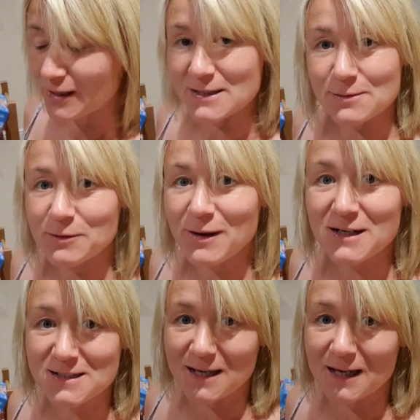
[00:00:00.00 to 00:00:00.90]
yes, I'm going to
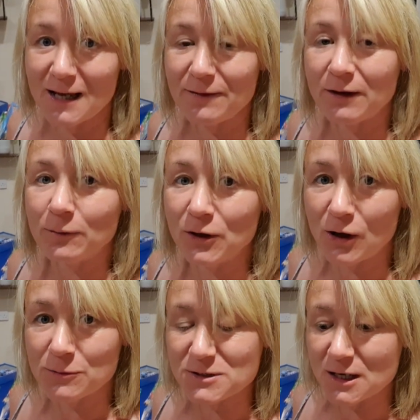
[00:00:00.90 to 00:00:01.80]
make tea and then I'm going
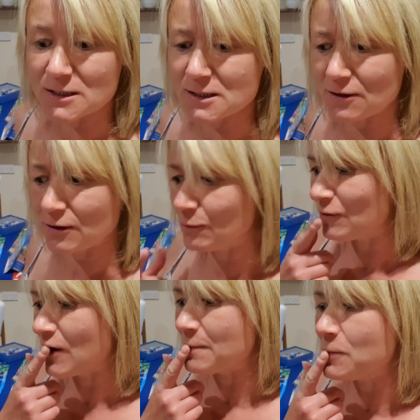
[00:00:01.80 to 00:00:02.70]
to go upstairs and I think
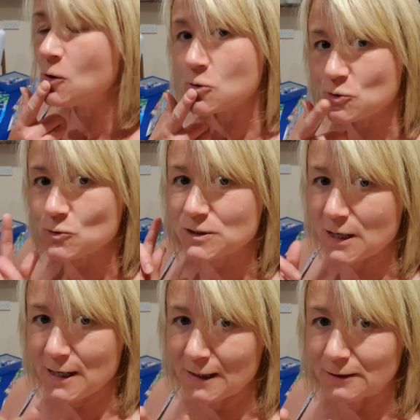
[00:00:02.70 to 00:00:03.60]
we've got a Portals
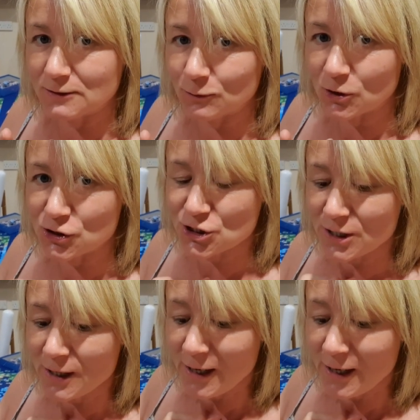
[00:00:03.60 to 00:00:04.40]
to Hell to watch.